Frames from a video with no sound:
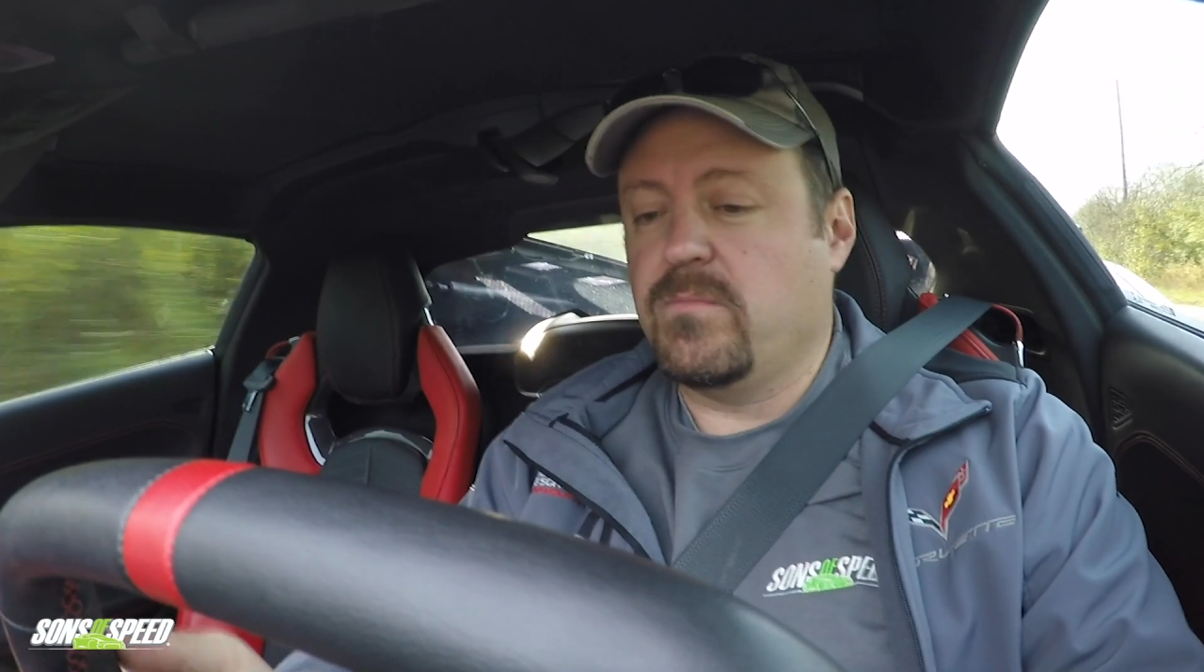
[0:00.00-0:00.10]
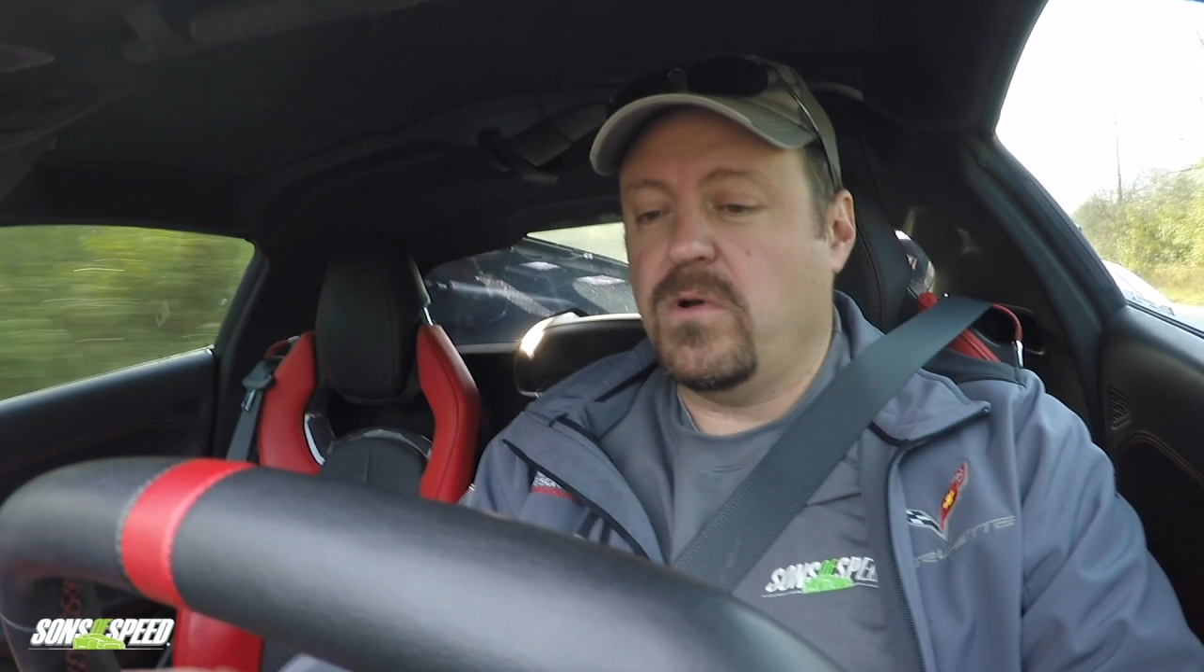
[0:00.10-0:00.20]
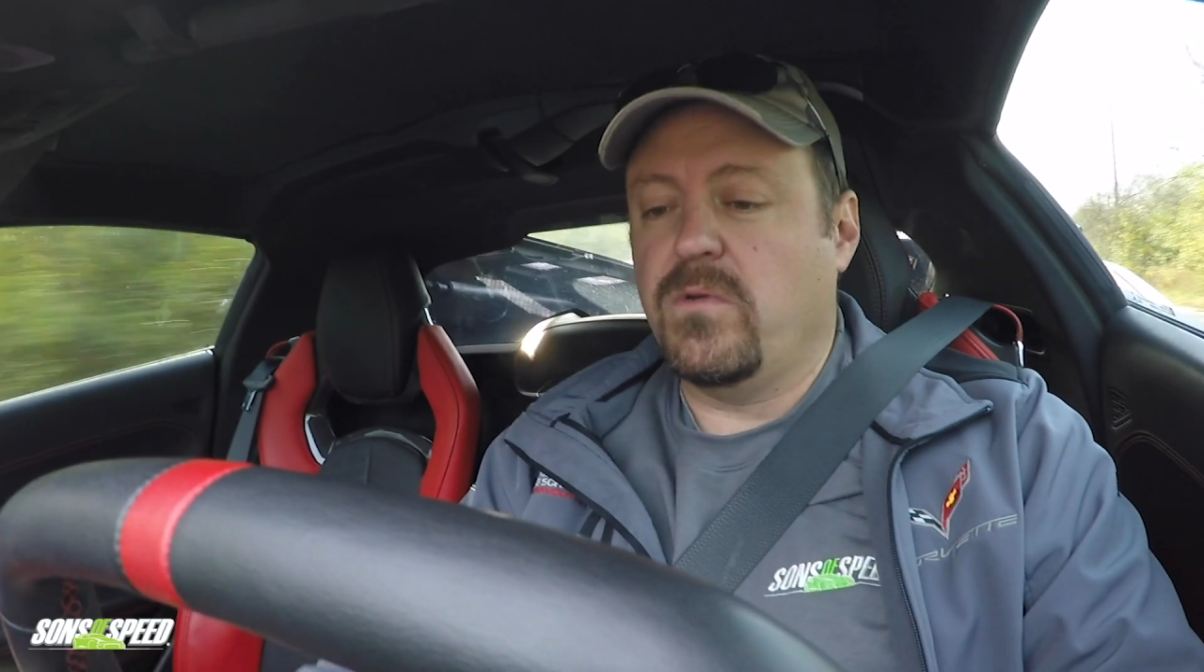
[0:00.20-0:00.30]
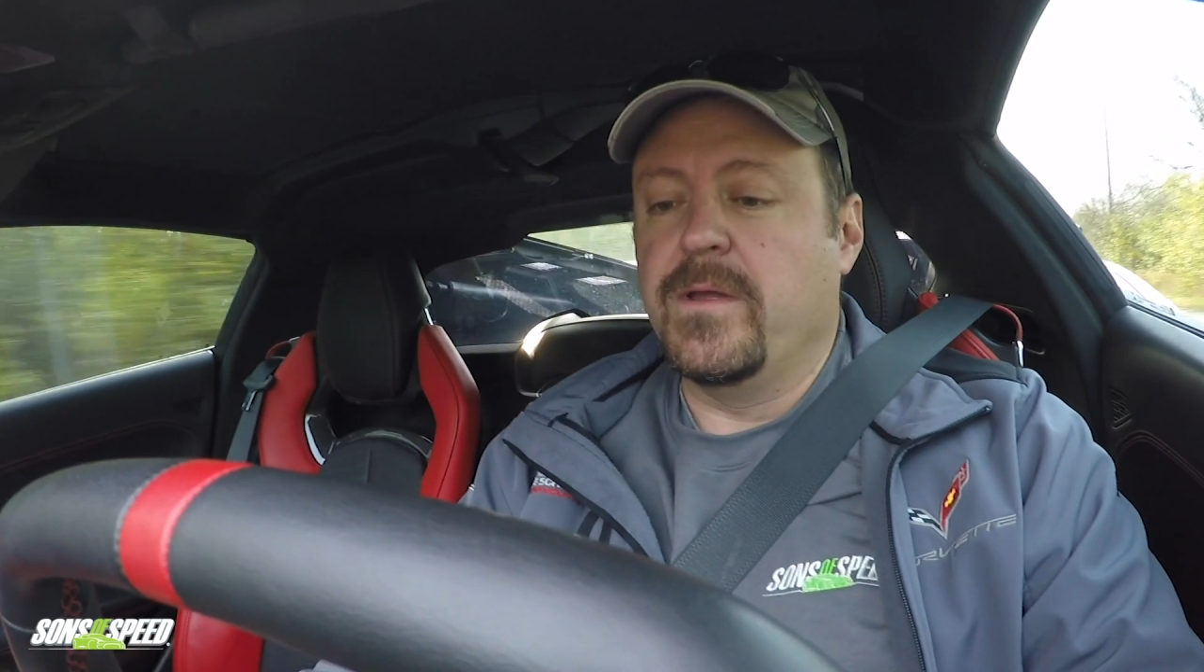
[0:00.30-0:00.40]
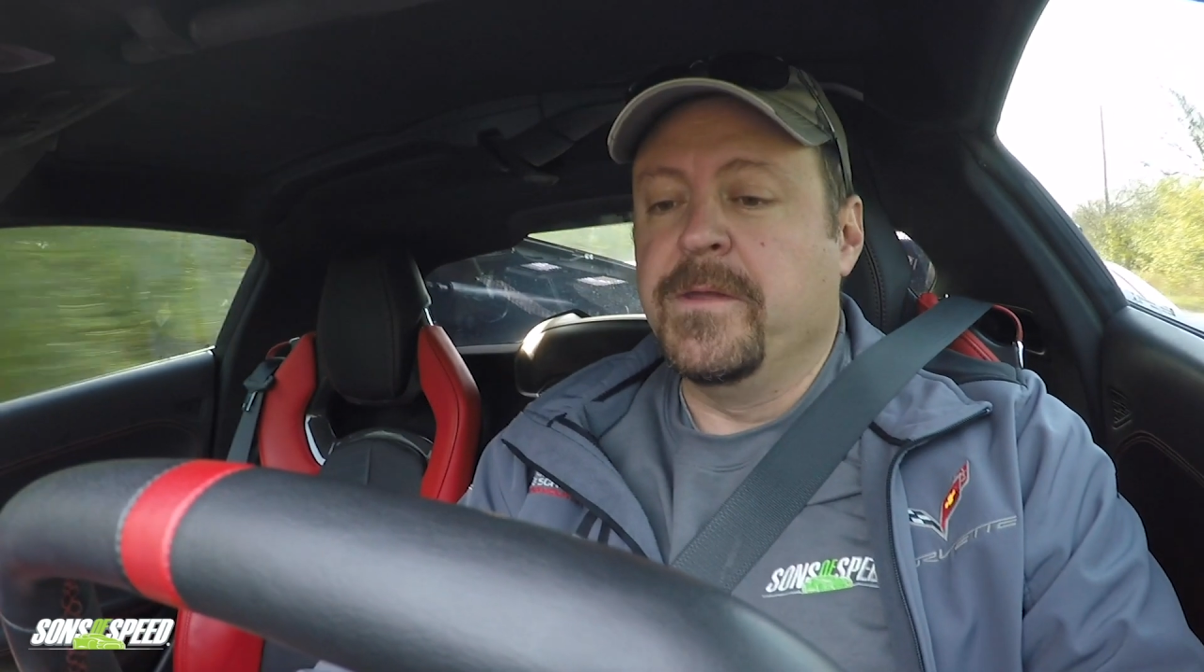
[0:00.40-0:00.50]

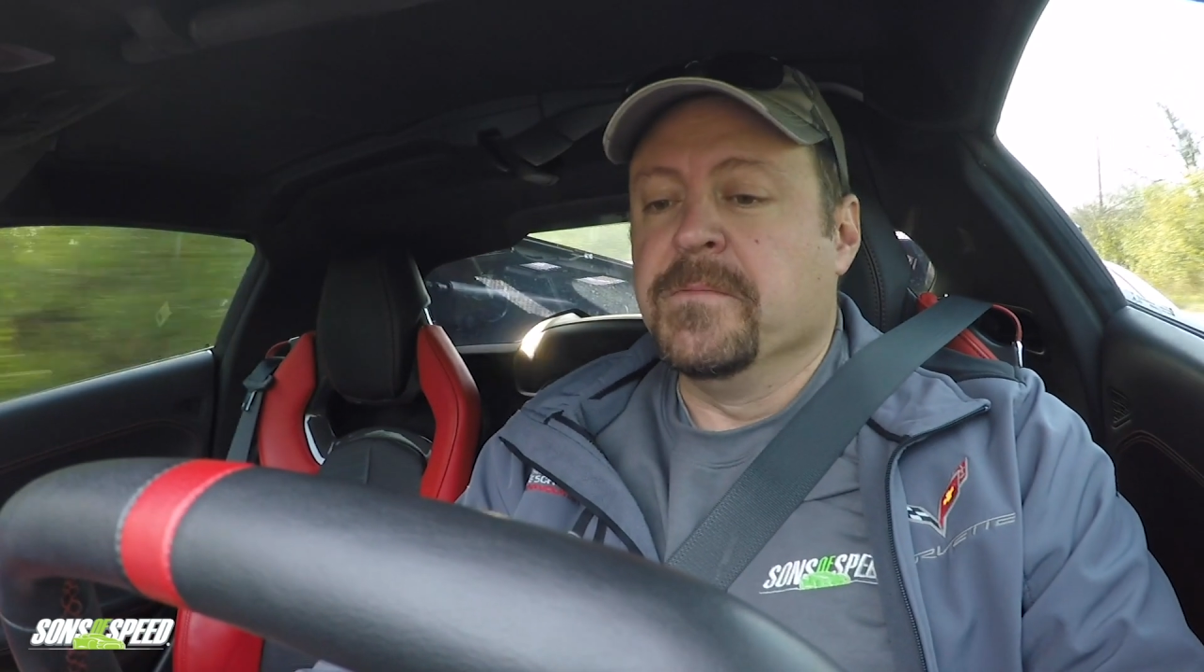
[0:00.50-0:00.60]
mode.